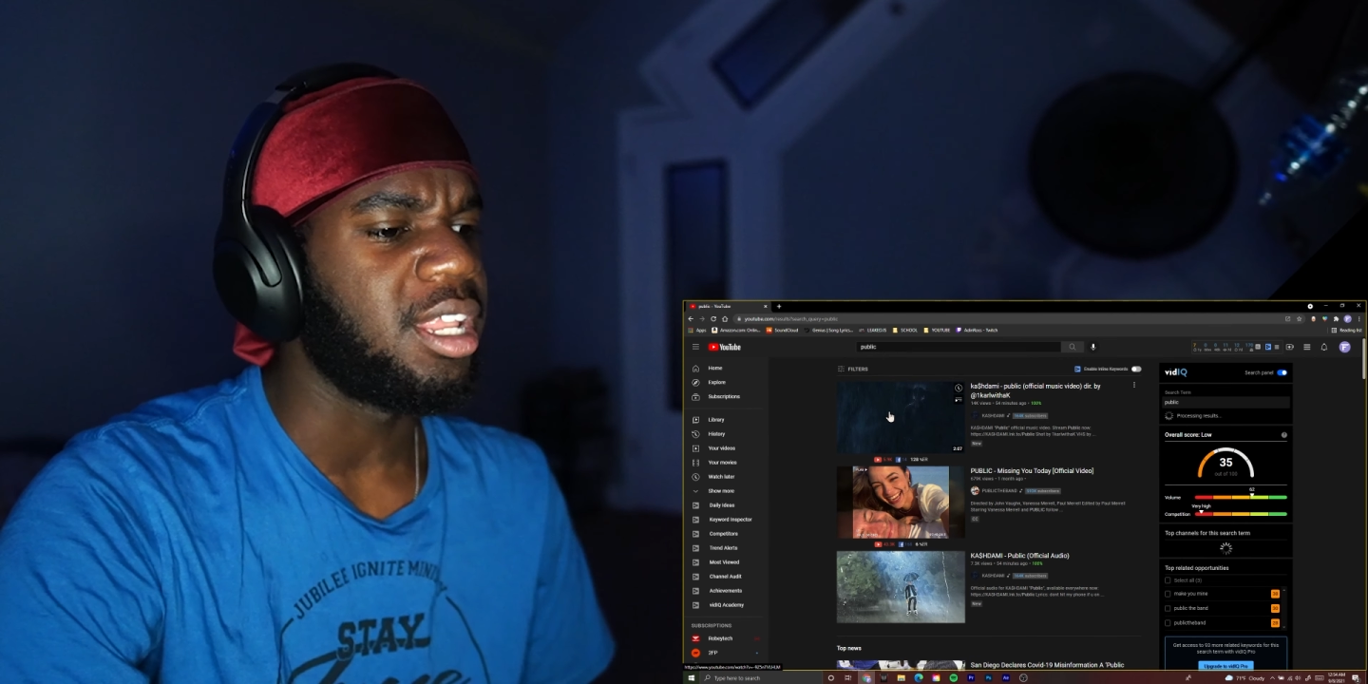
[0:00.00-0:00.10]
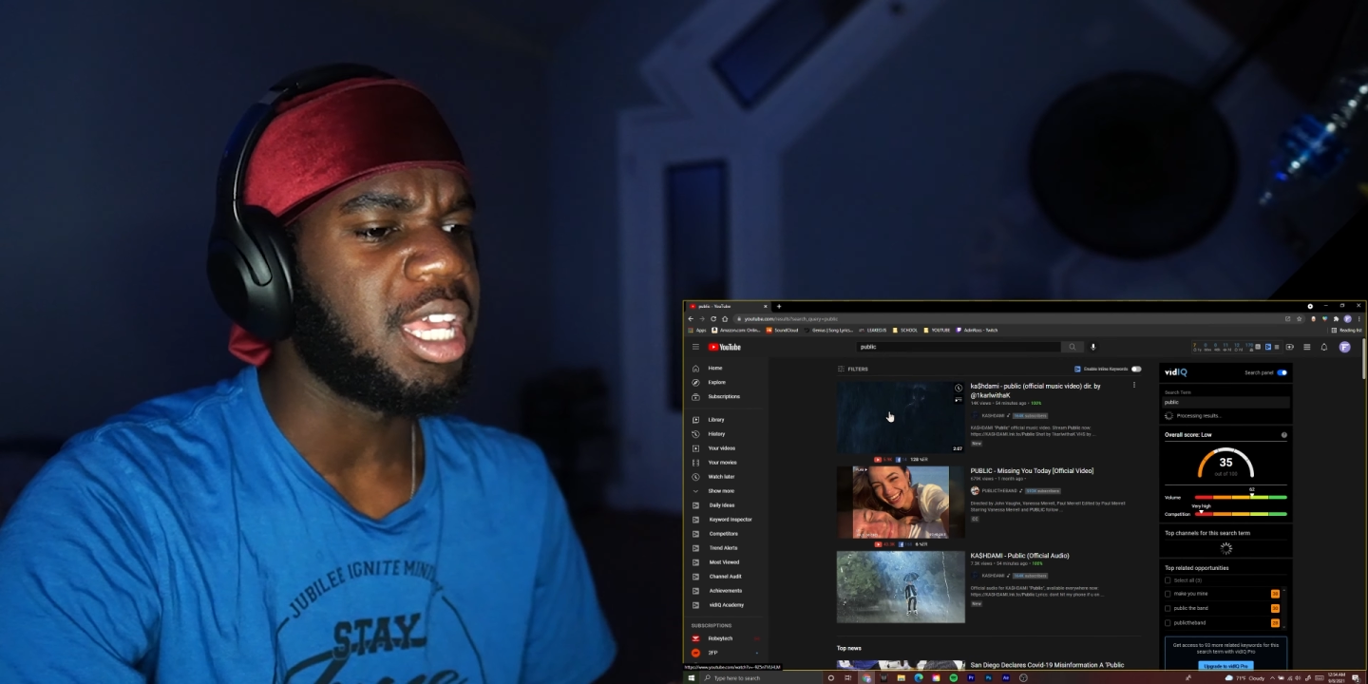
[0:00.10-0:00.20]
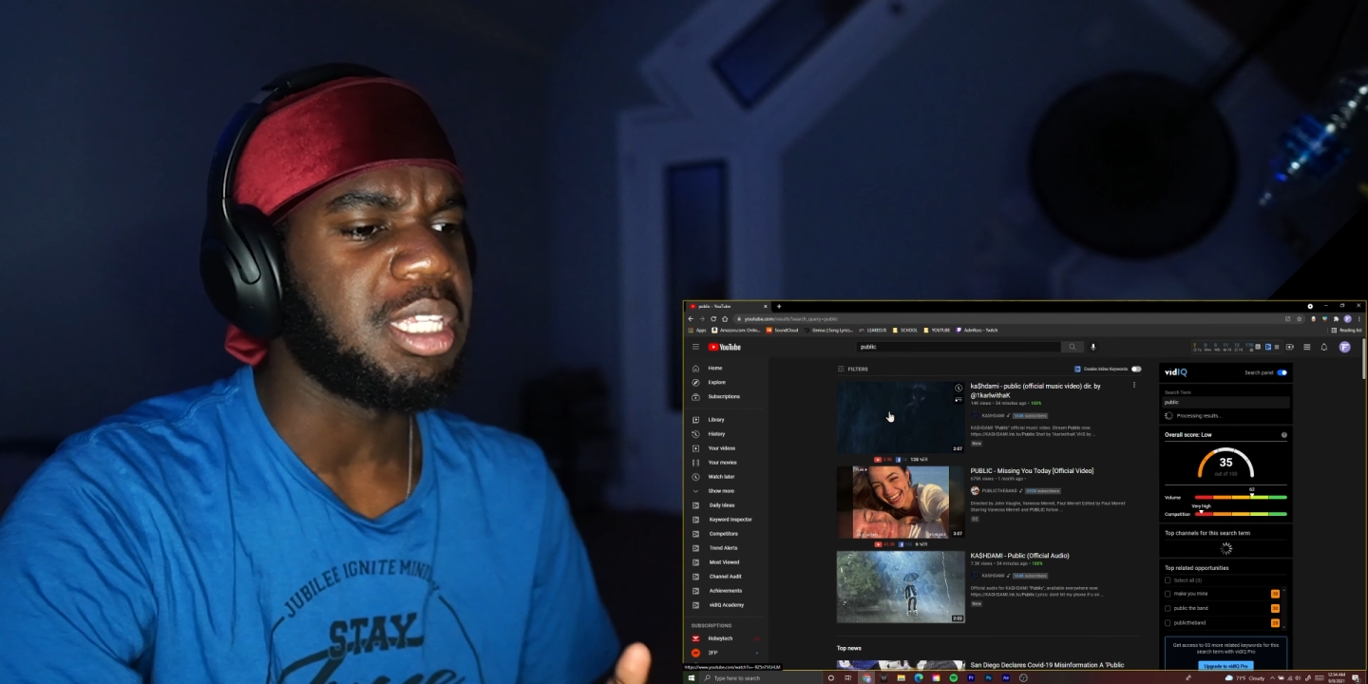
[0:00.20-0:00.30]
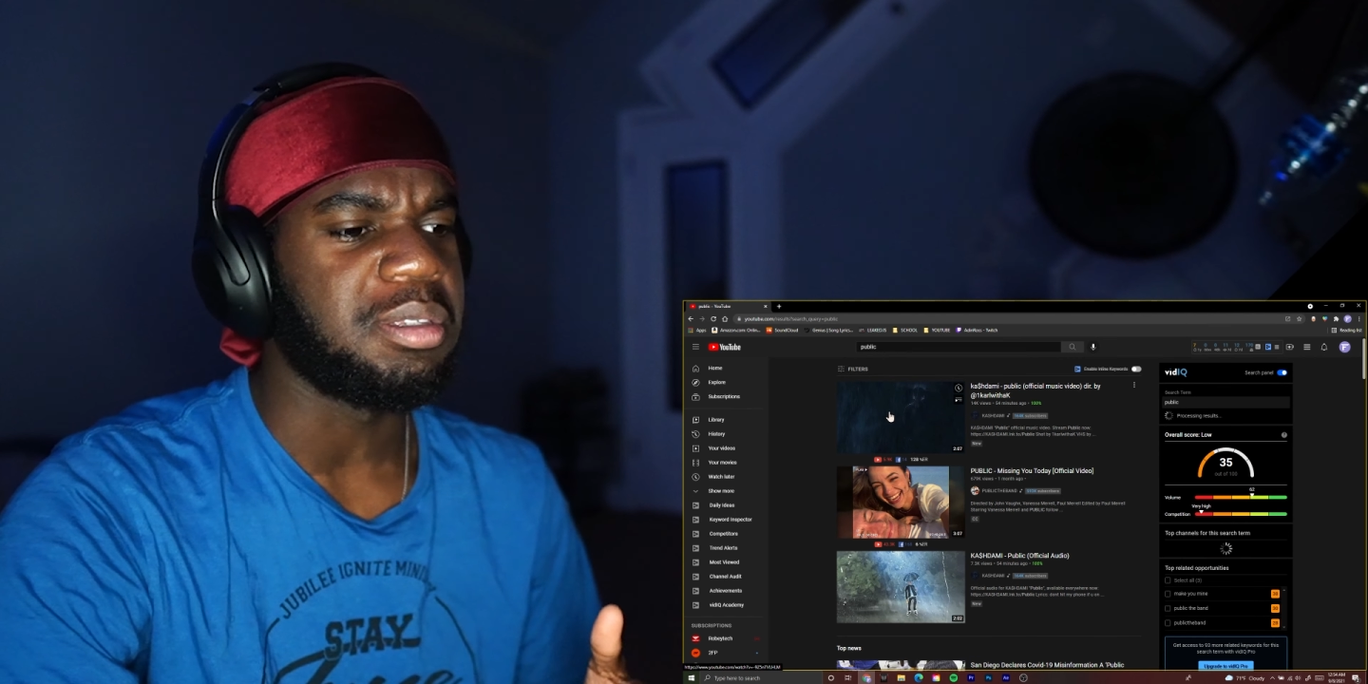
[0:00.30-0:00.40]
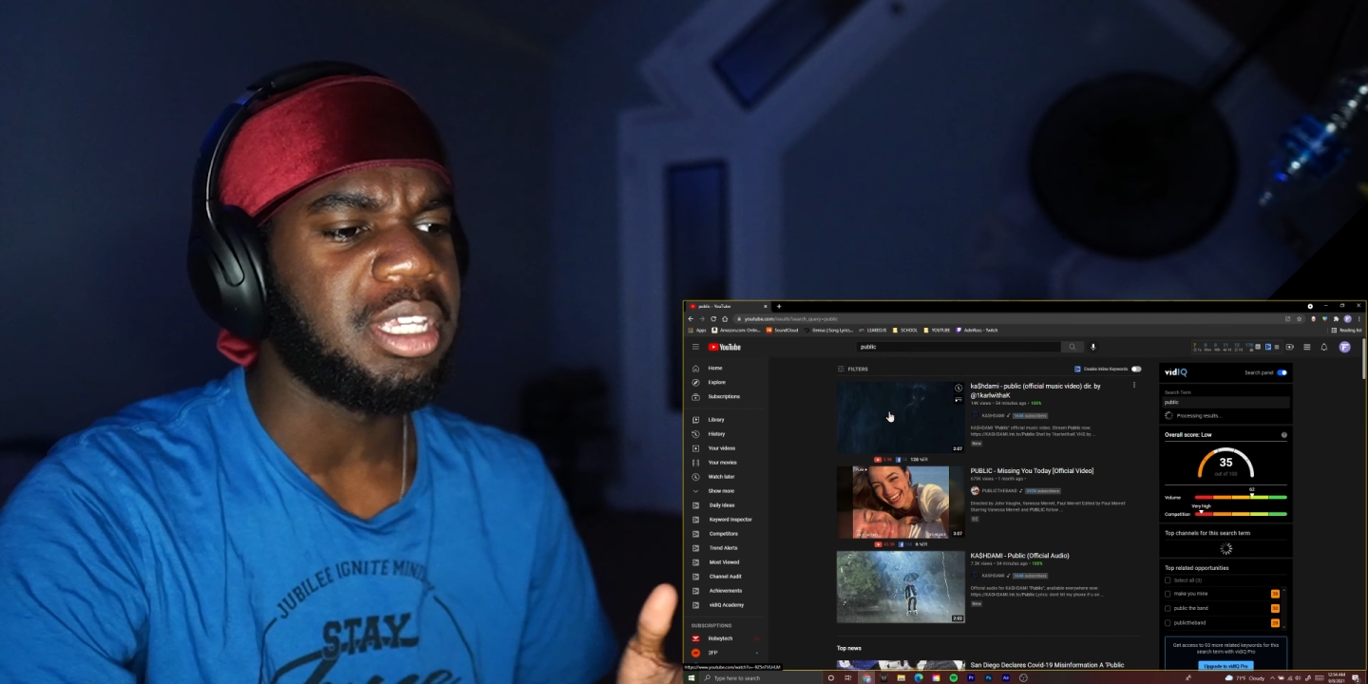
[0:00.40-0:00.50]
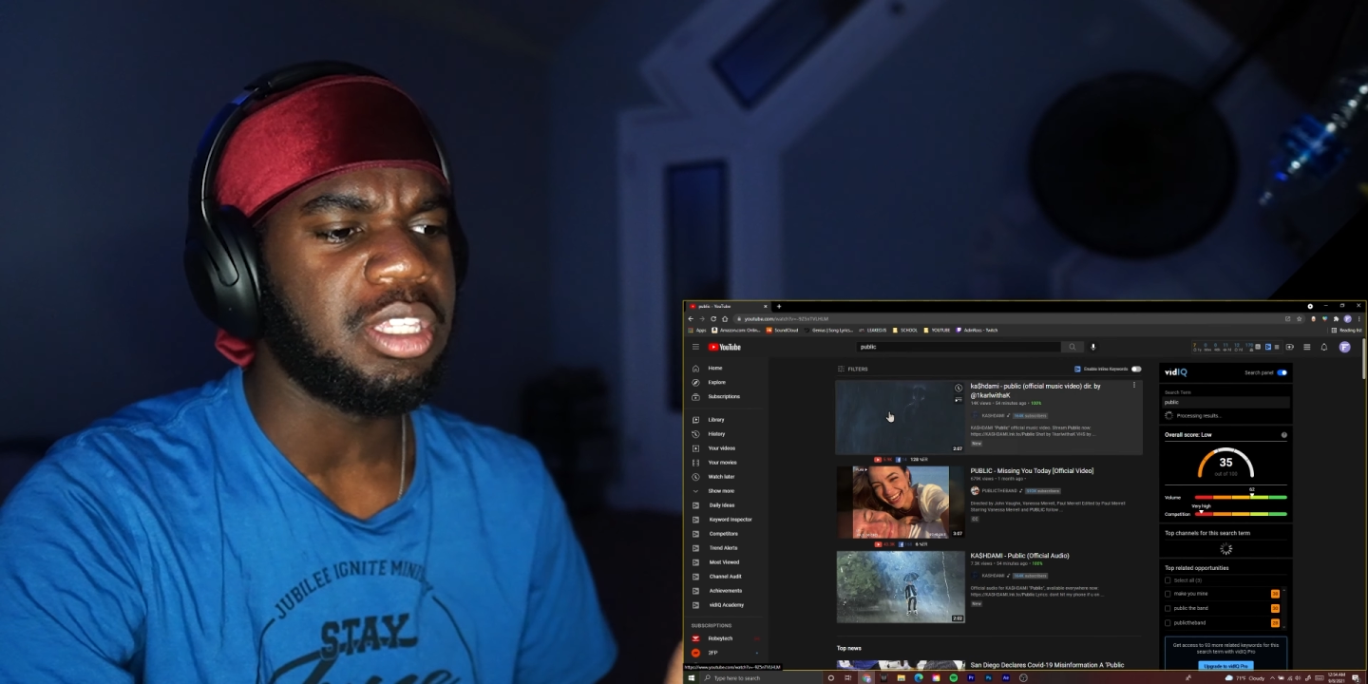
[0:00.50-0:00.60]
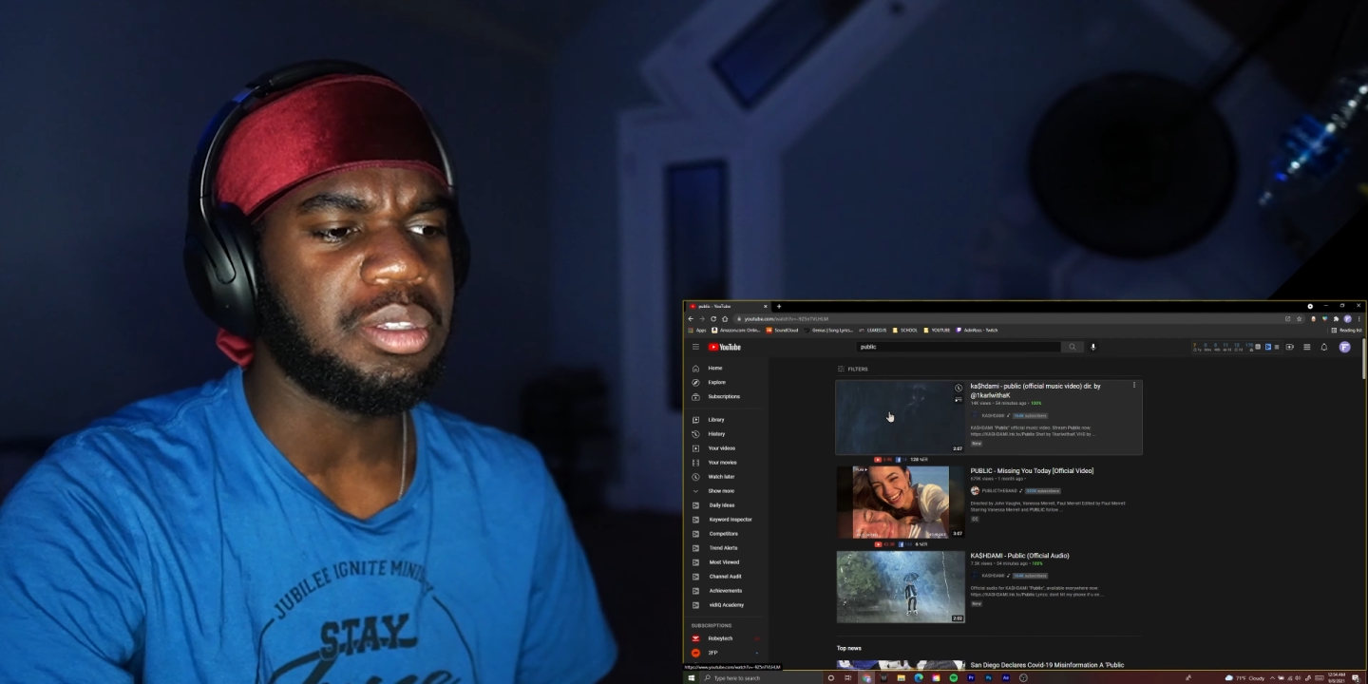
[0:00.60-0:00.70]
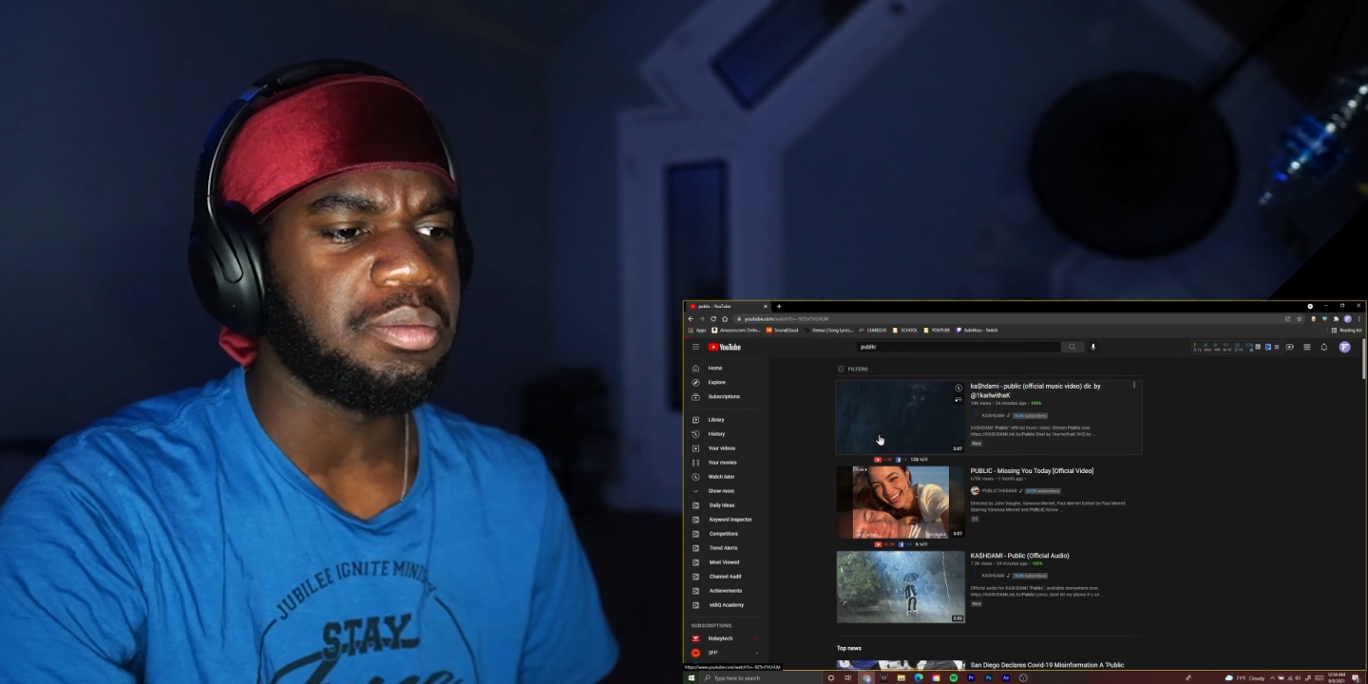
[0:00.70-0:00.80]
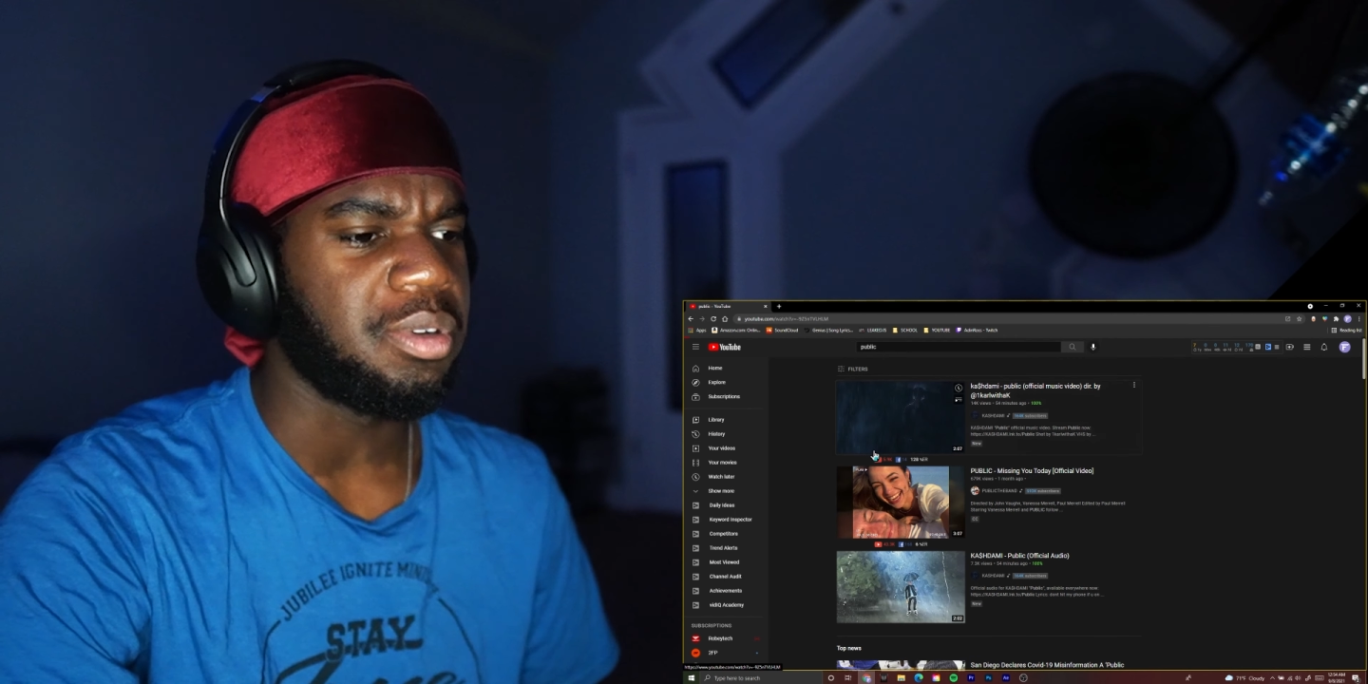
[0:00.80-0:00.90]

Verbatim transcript: Like he's he's